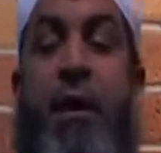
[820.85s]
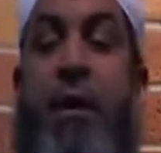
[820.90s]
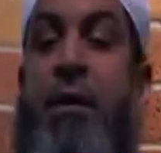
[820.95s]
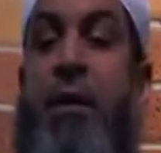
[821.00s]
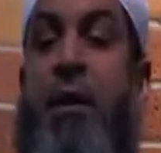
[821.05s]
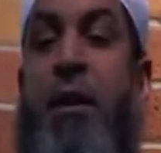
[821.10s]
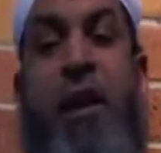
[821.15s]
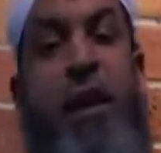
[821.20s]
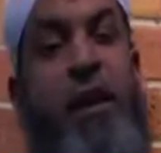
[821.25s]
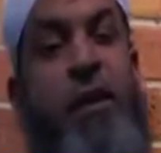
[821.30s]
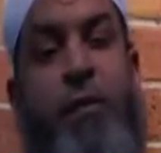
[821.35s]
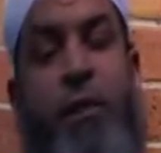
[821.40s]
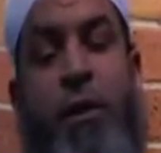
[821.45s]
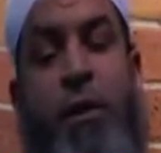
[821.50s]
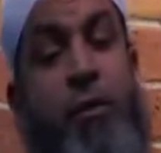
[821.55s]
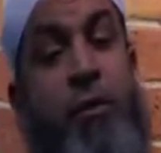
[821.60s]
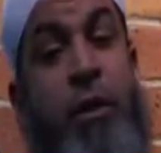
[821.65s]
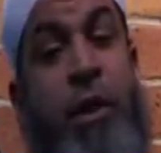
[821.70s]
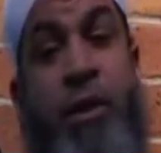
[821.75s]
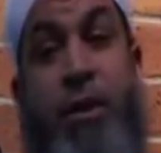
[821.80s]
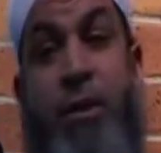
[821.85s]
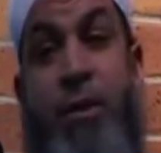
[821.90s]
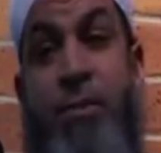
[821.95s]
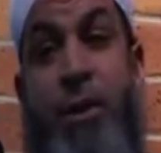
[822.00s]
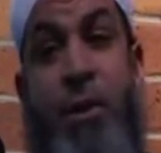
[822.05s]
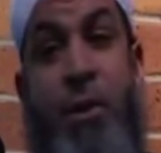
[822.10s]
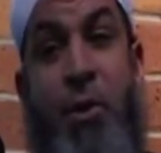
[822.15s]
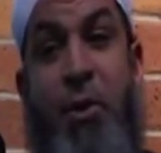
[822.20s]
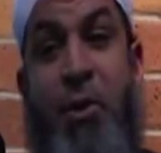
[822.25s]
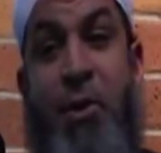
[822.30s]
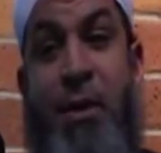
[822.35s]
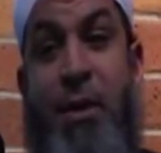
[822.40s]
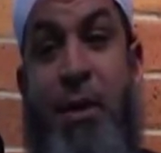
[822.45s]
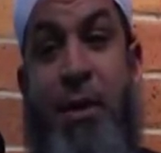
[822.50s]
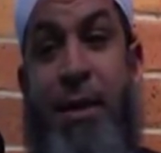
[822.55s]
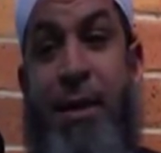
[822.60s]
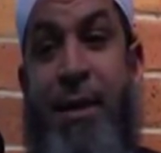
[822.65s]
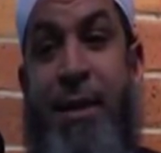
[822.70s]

listen carefully to this, because